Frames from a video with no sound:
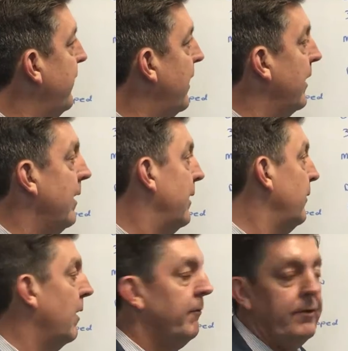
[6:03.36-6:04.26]
I
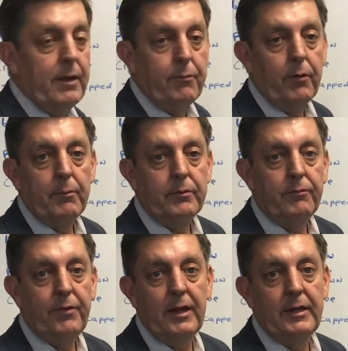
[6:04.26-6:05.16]
love VA program. It's a
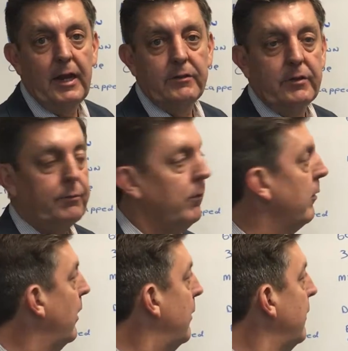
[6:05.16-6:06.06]
fantastic
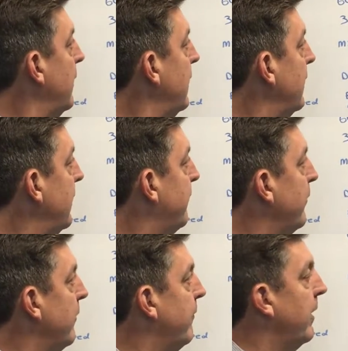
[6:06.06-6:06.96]
program if
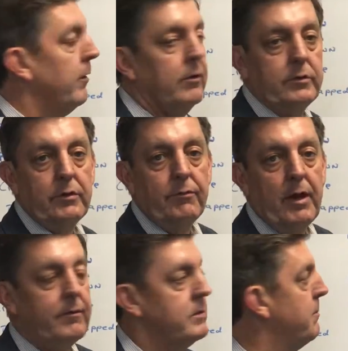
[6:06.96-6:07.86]
you're a vet or a
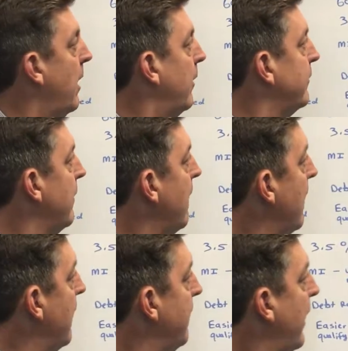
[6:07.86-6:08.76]
surviving spouse.
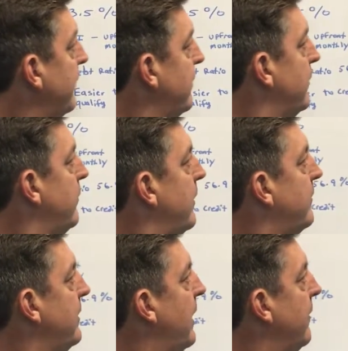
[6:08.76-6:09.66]
Next is
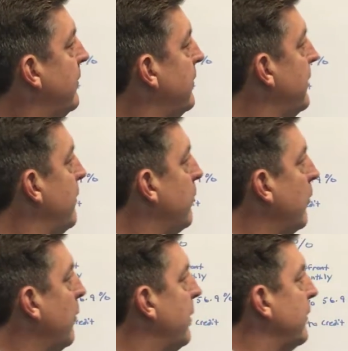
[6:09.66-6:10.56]
USDA. This is a
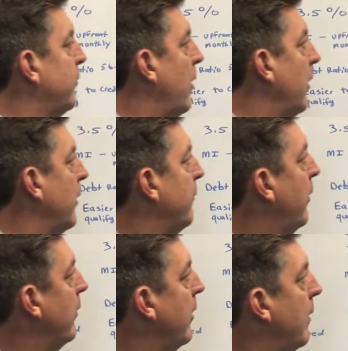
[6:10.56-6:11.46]
rural-based
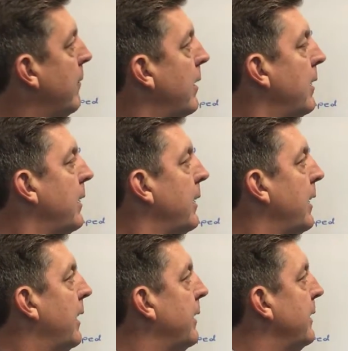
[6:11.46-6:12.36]
program,
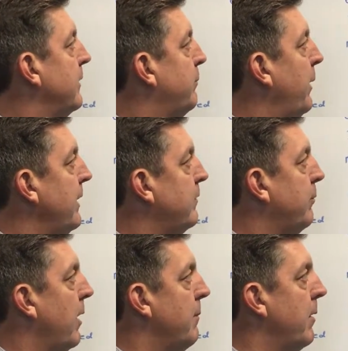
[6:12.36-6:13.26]
and it's
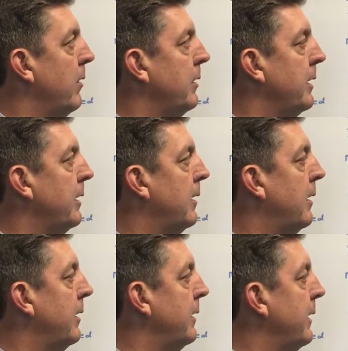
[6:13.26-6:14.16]
based primarily
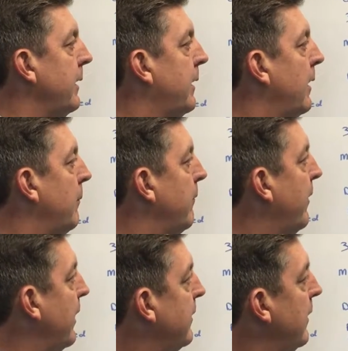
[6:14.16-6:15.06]
on income. In
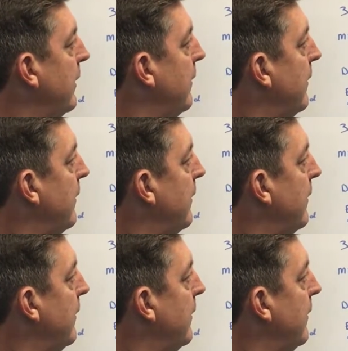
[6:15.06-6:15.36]
fact,